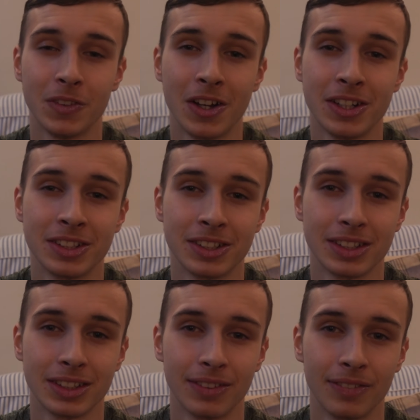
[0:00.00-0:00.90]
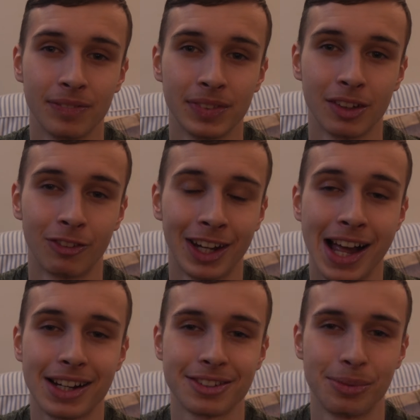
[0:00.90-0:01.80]
nice,
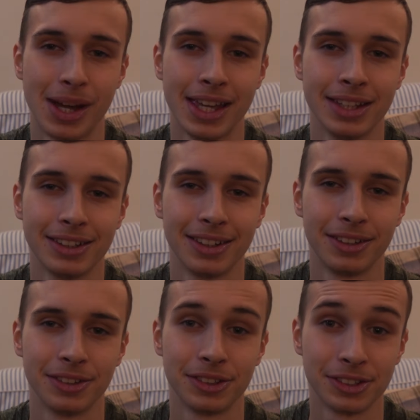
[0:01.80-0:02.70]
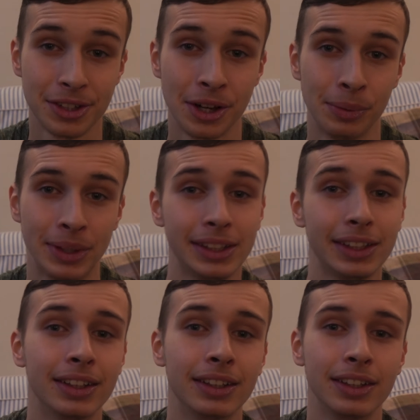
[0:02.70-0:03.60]
relaxed way to start the week.
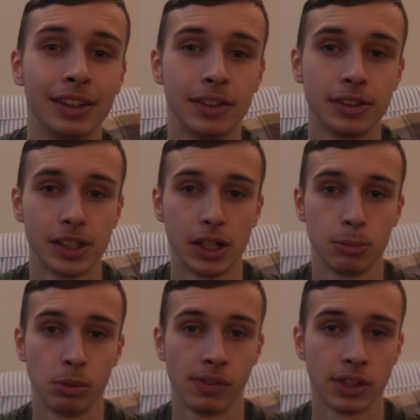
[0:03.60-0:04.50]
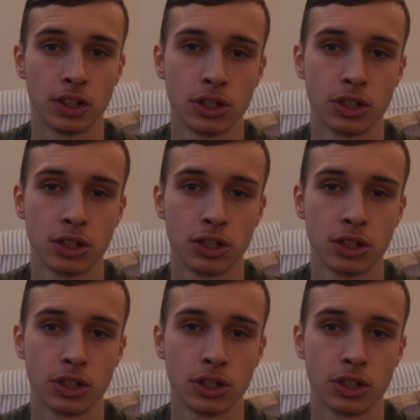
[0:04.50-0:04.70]
So moving into